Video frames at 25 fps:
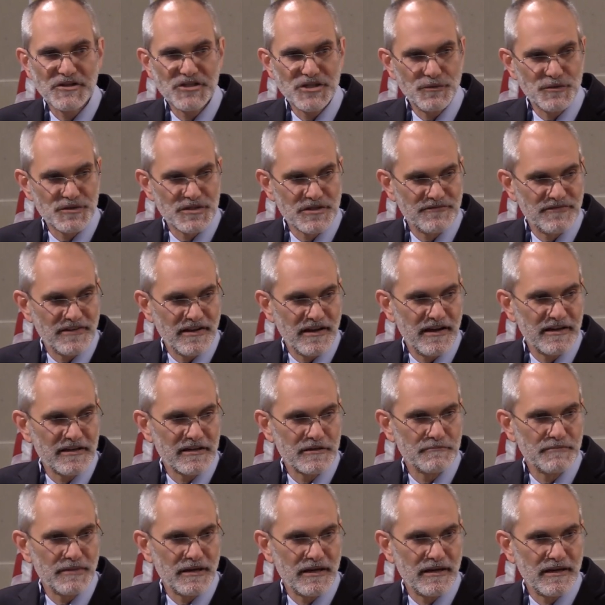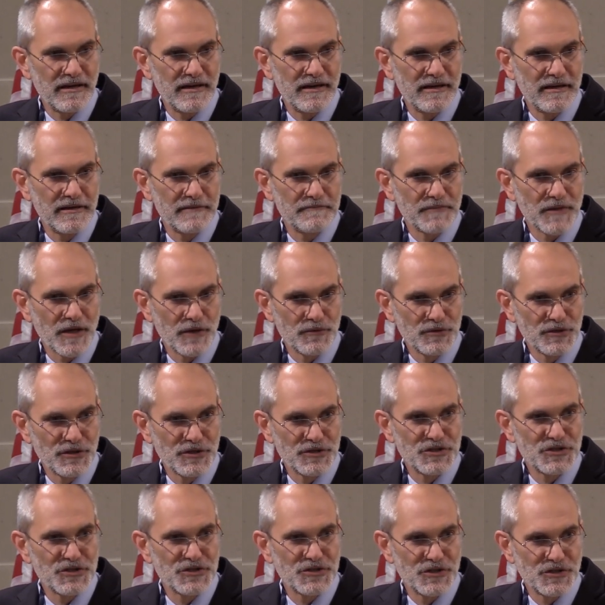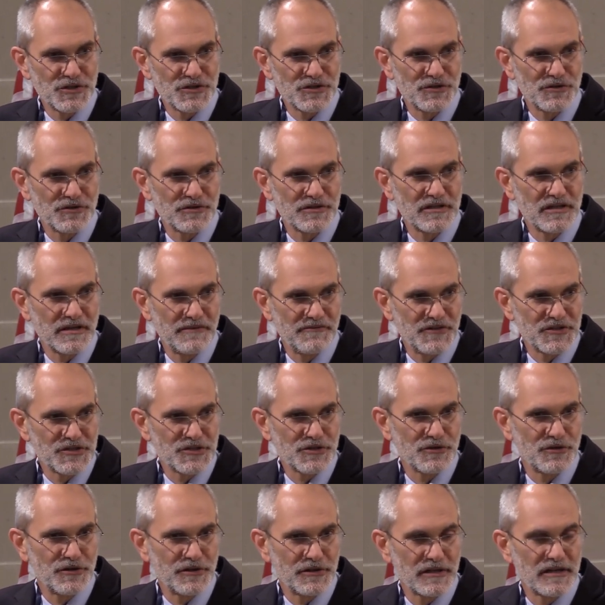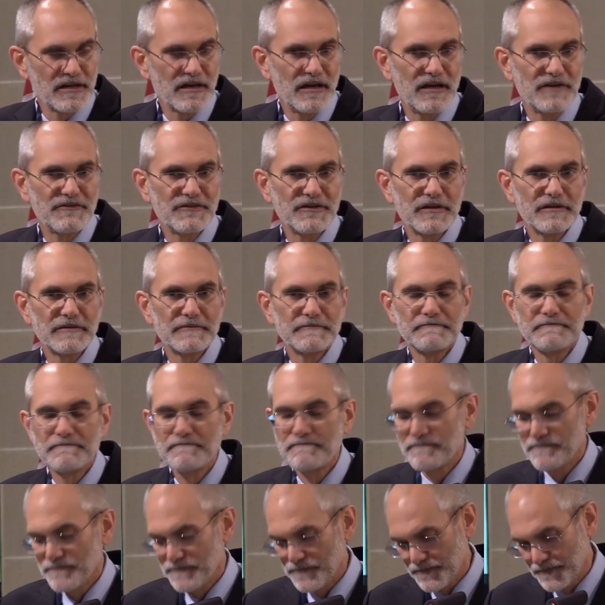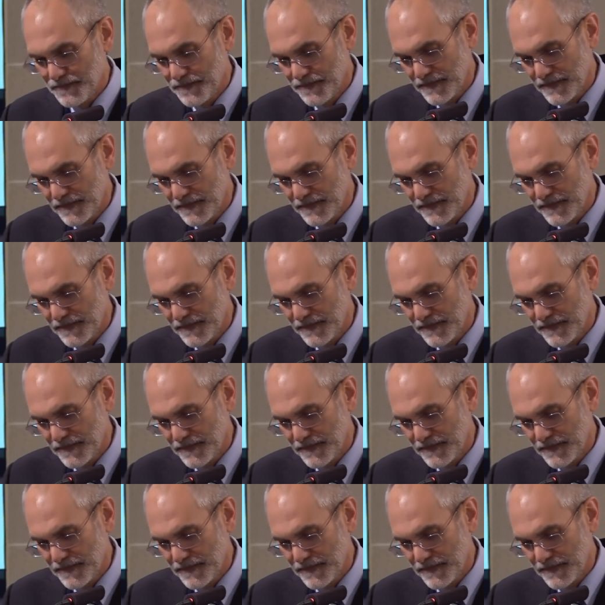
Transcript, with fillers: And she was invited by a religious sister to come visit her in the convent.